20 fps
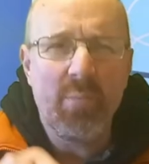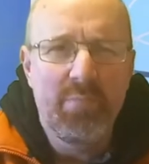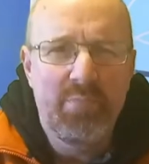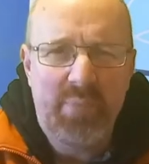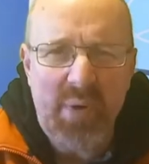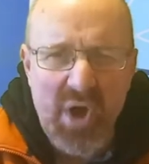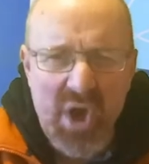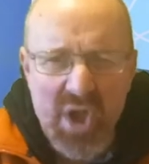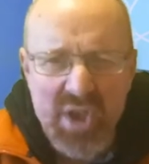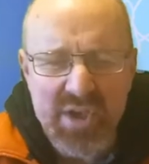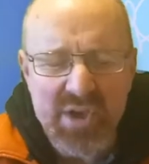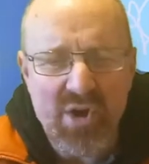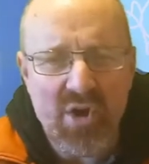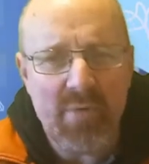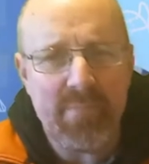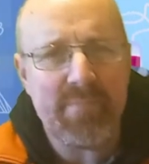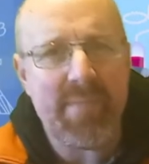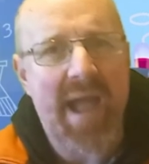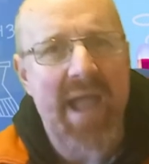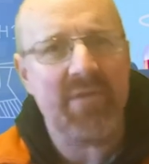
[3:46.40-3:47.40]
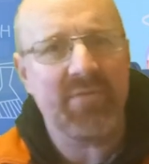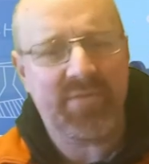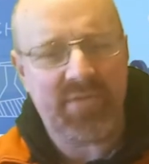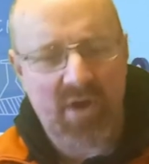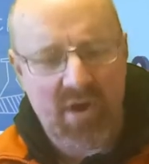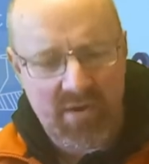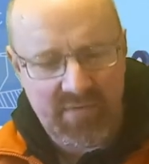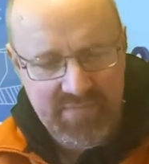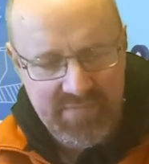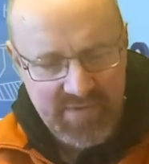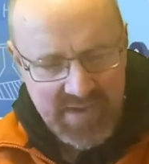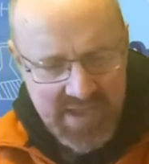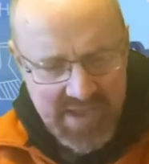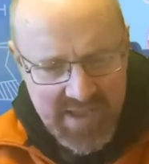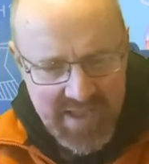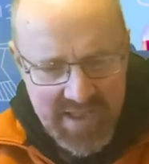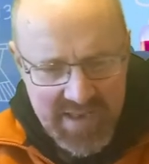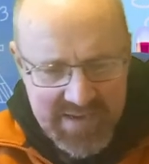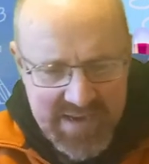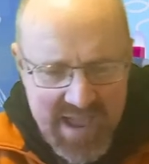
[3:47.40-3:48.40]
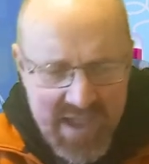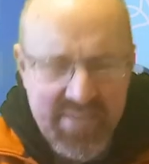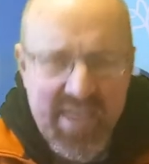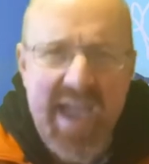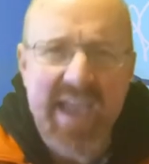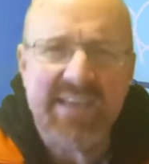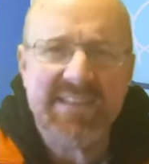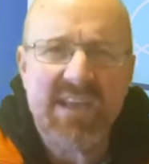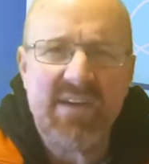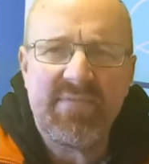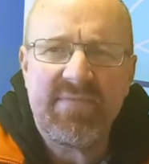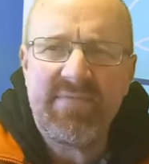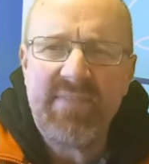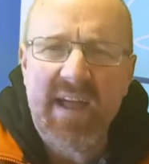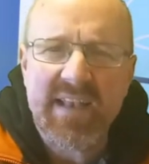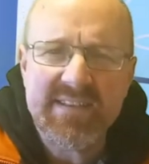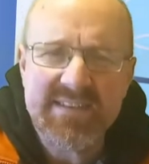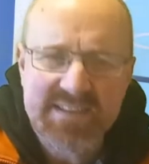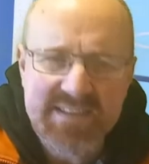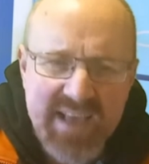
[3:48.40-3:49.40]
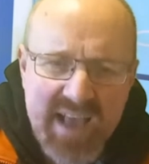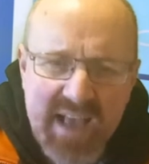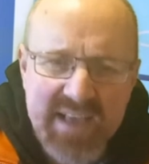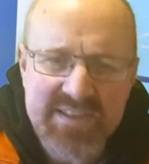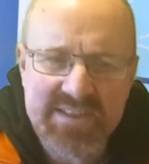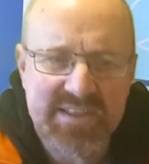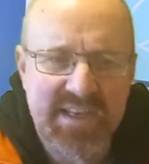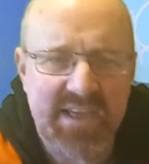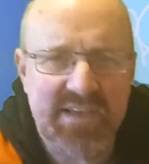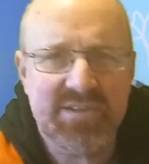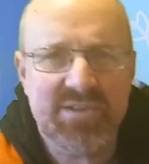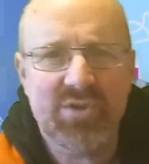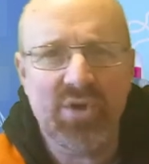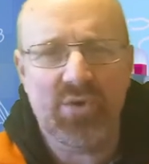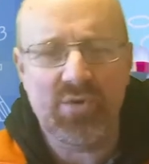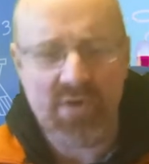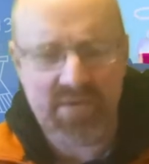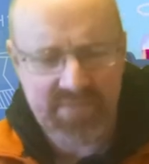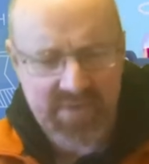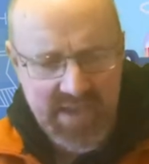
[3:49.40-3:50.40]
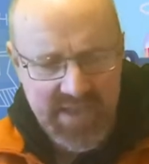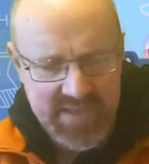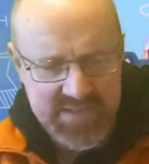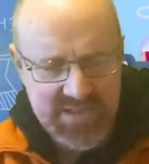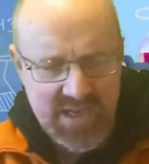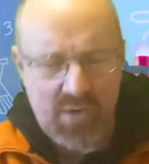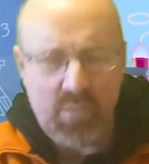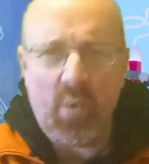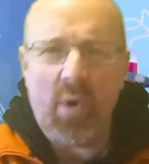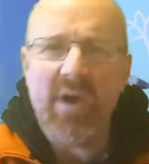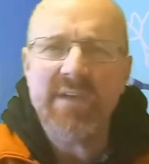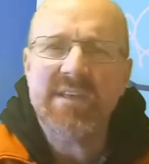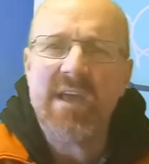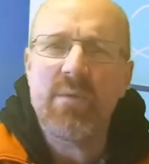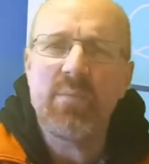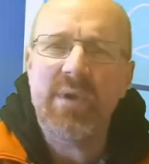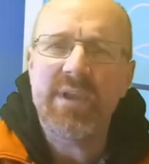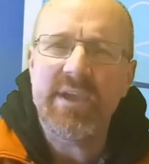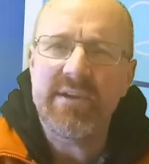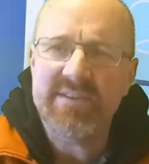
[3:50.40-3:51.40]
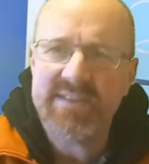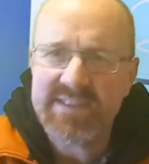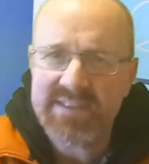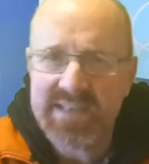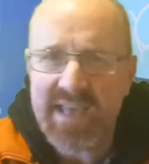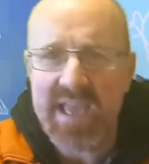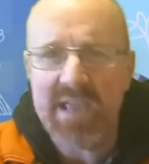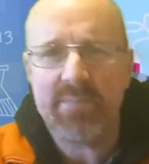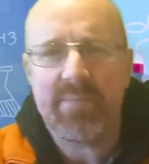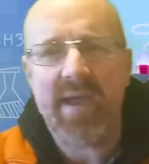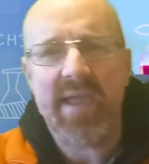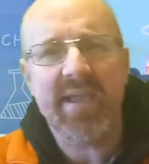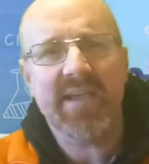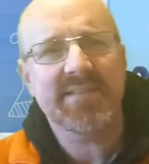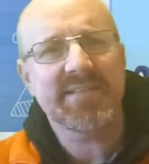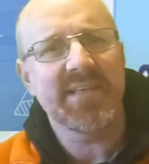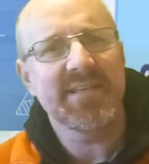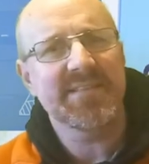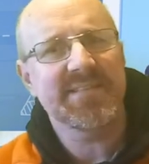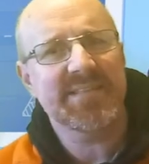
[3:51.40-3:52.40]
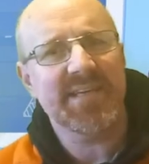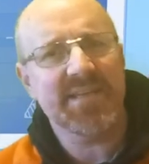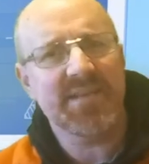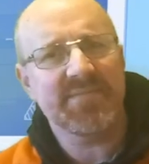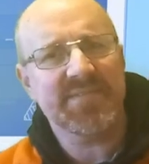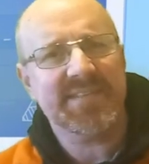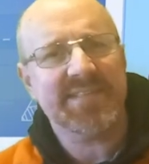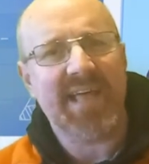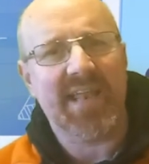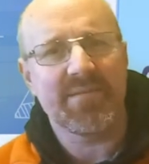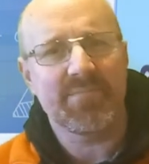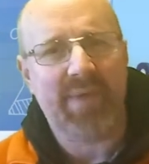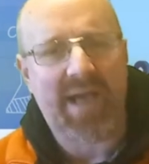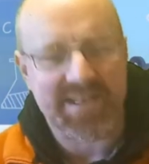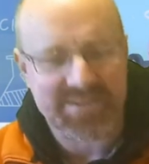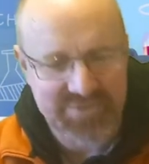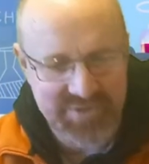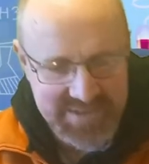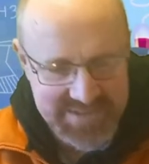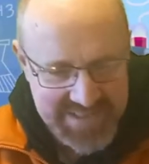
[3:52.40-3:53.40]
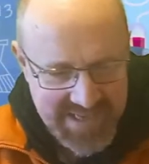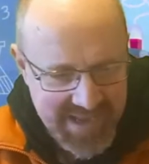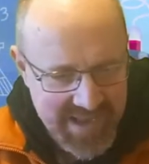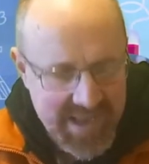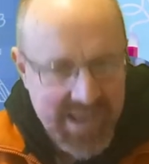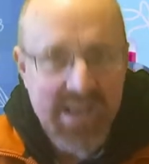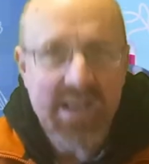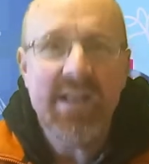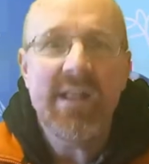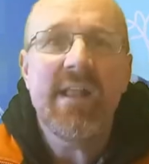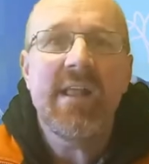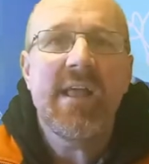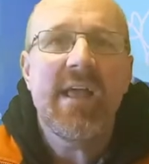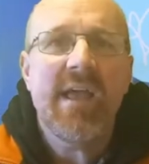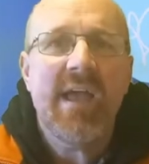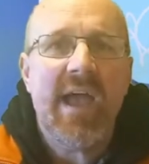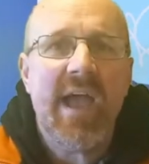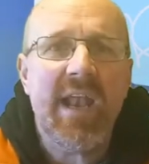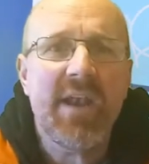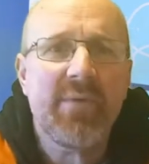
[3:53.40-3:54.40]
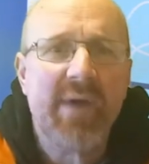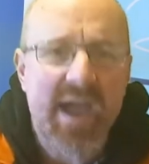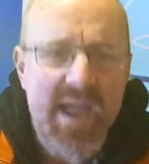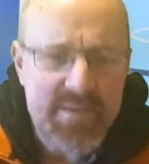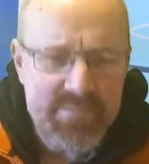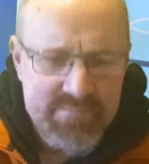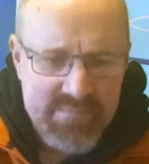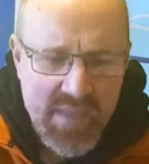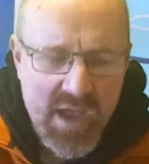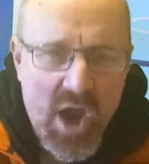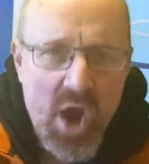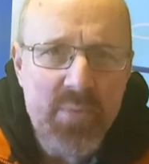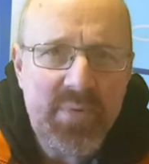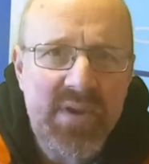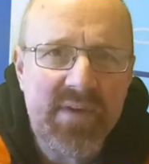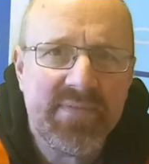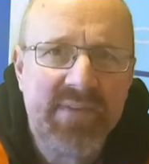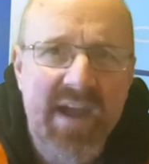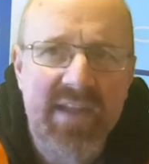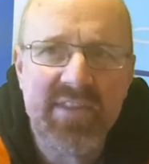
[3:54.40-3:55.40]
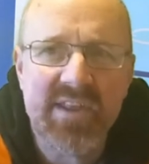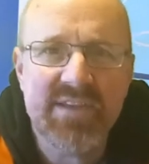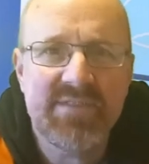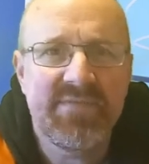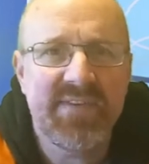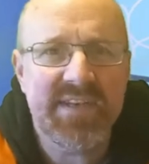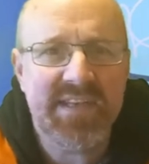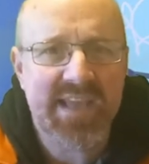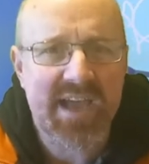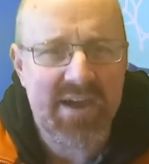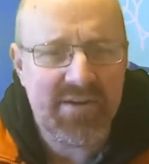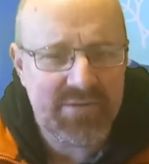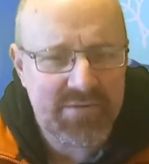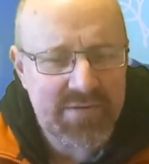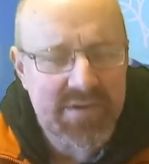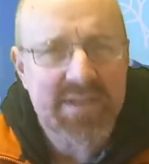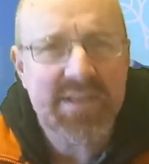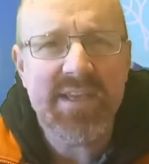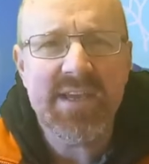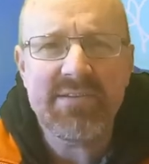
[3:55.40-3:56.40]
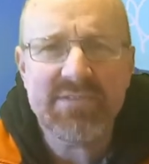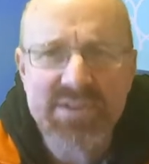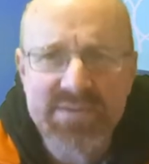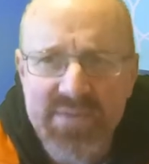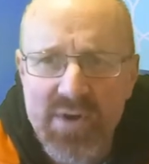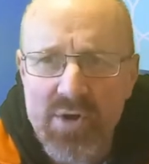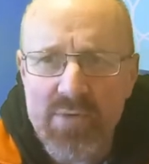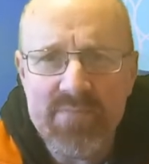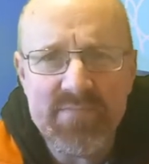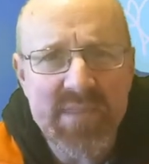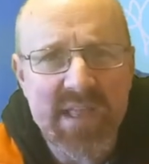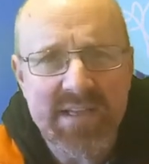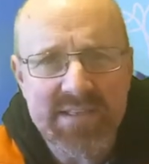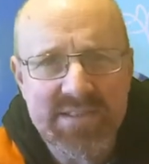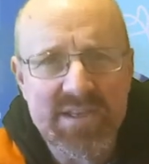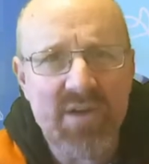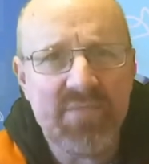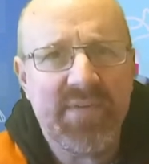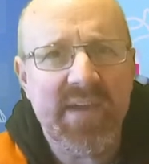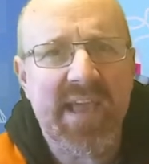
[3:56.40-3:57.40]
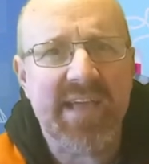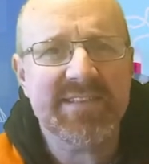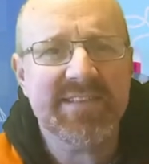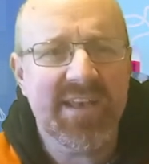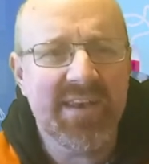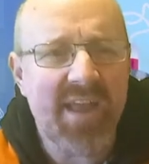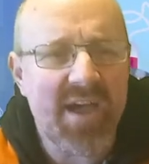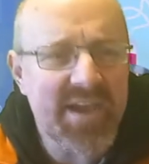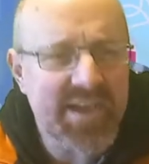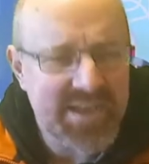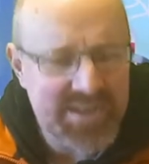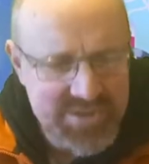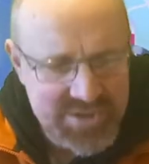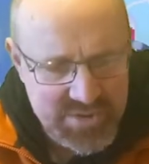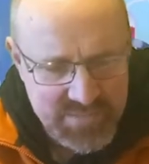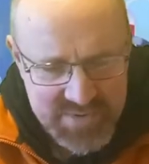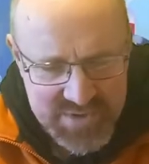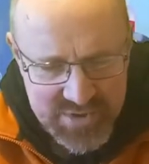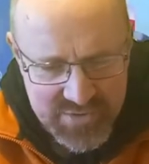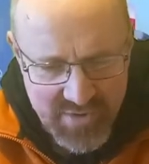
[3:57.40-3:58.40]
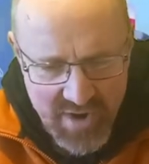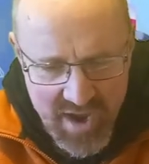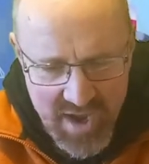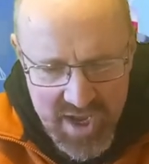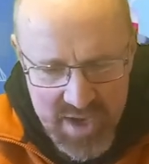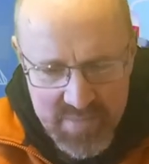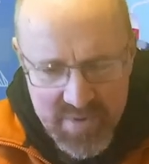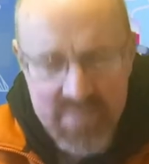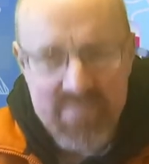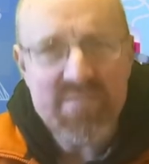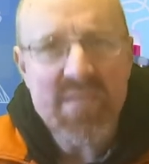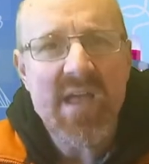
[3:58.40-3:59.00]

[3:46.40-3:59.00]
burn your mouth off. Now that is a fantastic store of heat. So why don't we use steak bakes instead of sand batteries? Anyway, hope you found this video useful. Don't forget to like and subscribe.